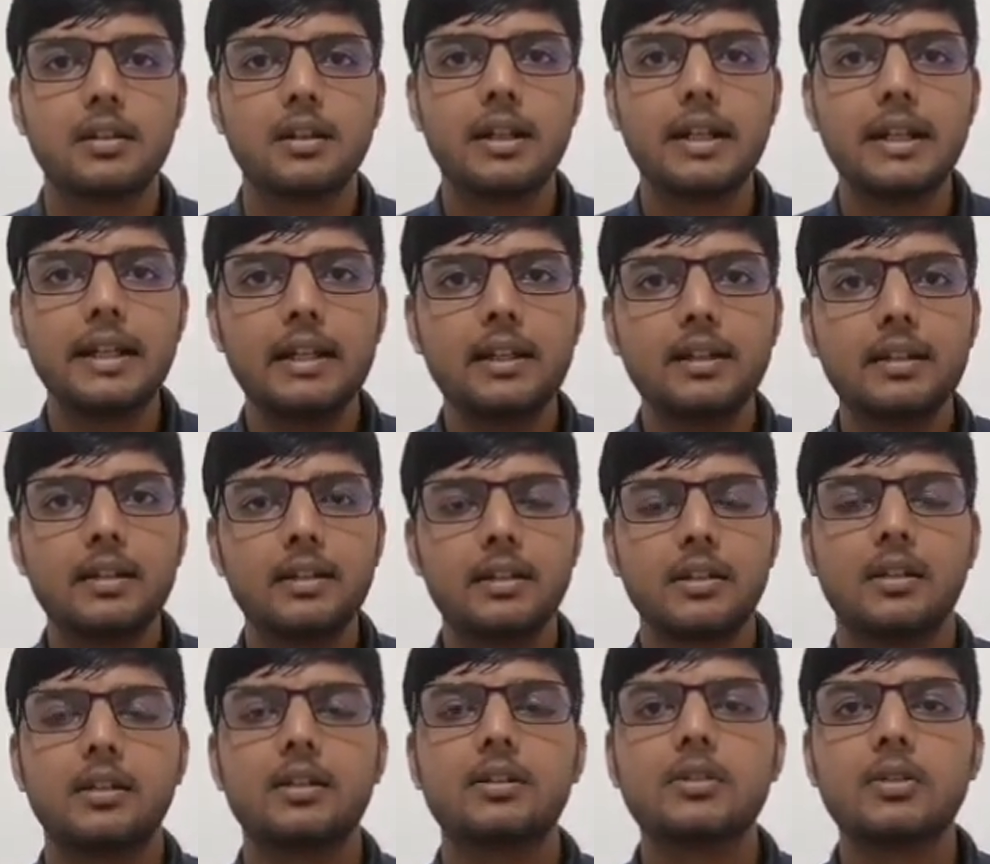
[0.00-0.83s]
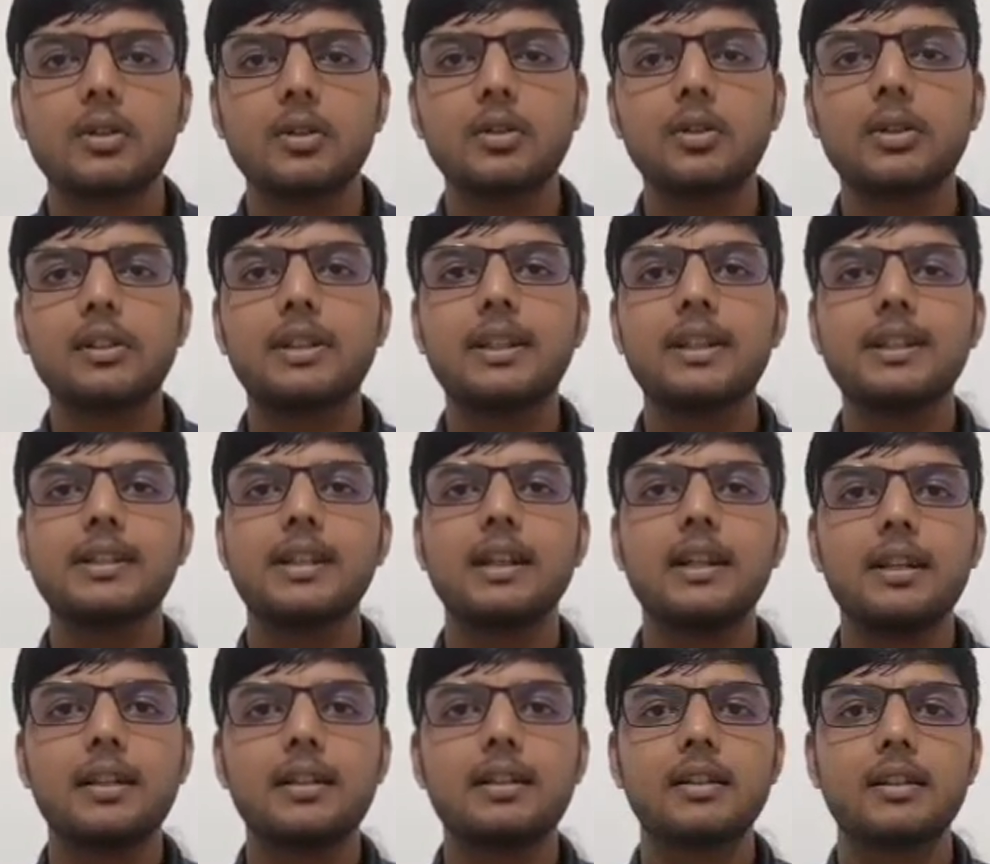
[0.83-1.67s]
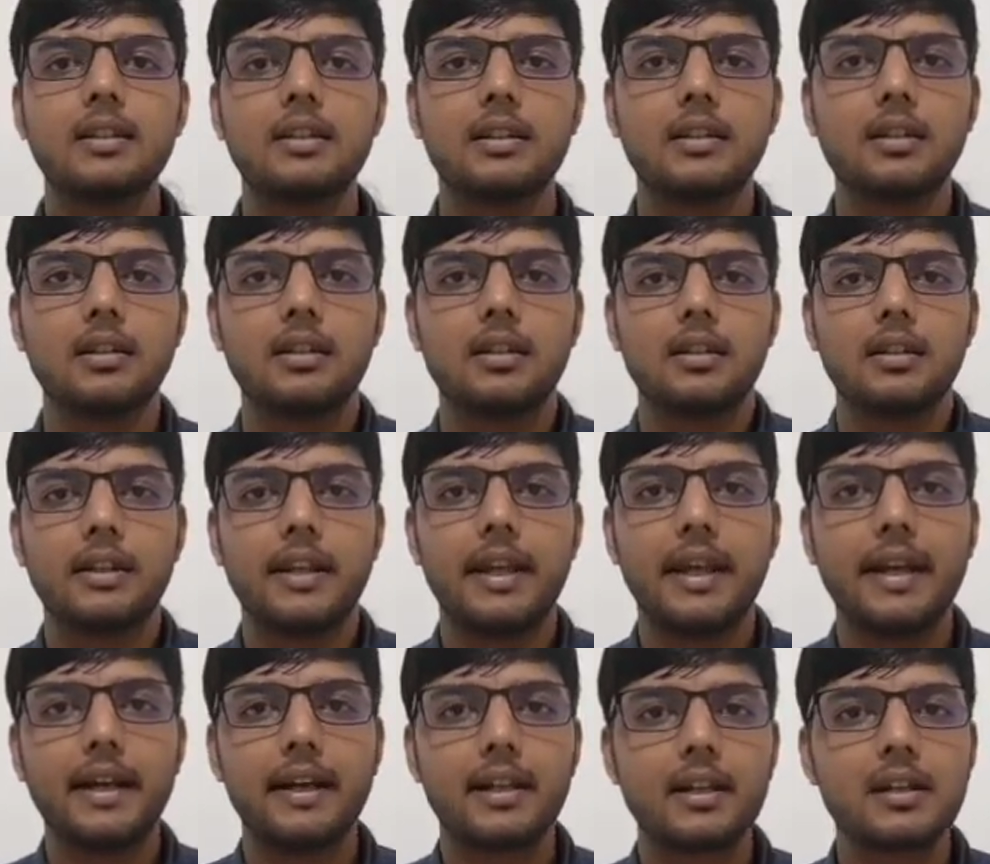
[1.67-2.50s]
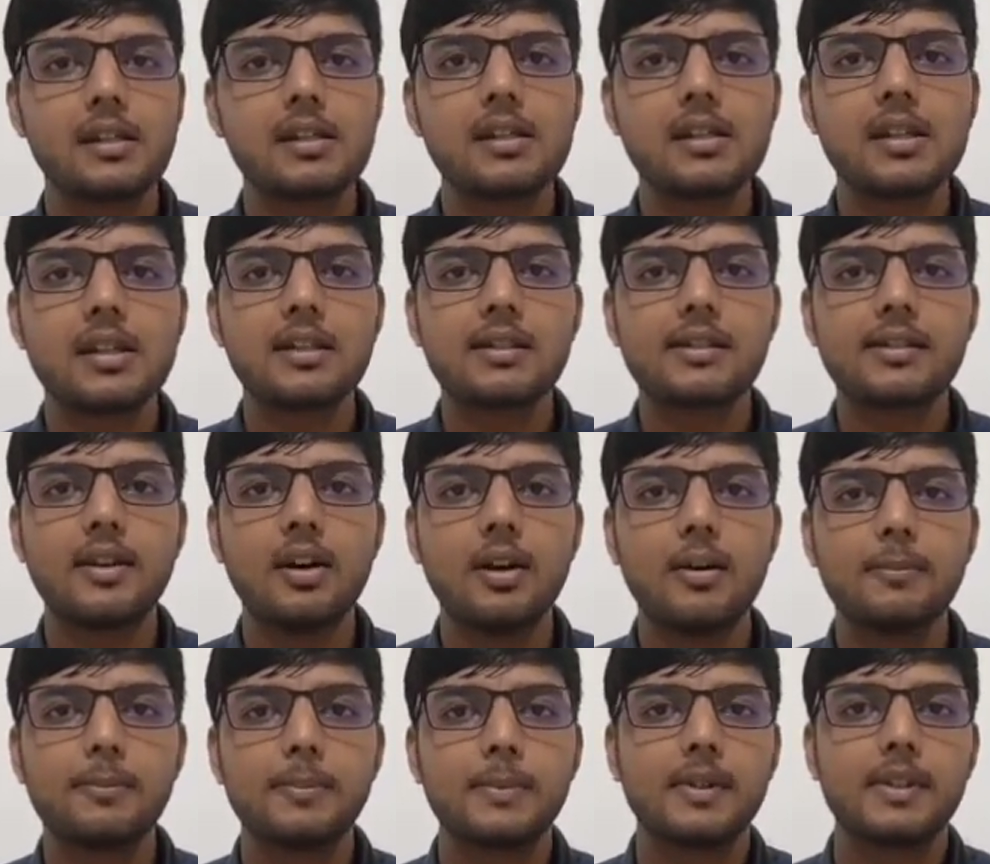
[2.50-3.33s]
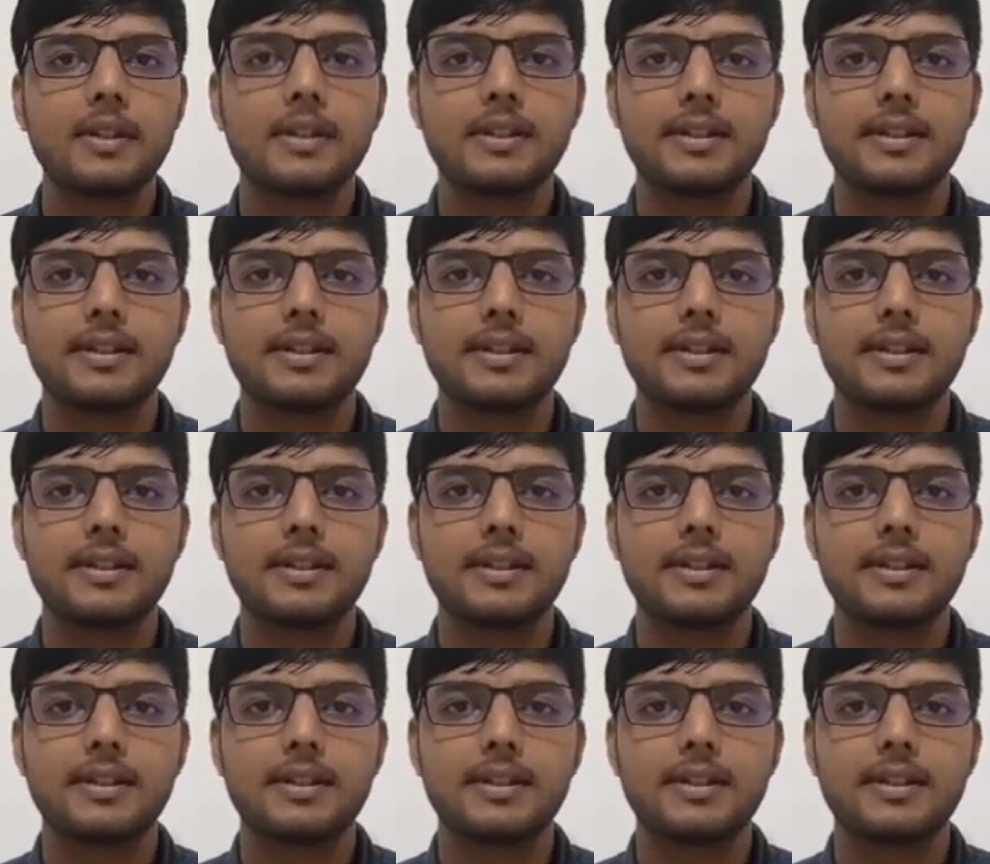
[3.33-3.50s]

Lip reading: Clear? So these are the characteristics of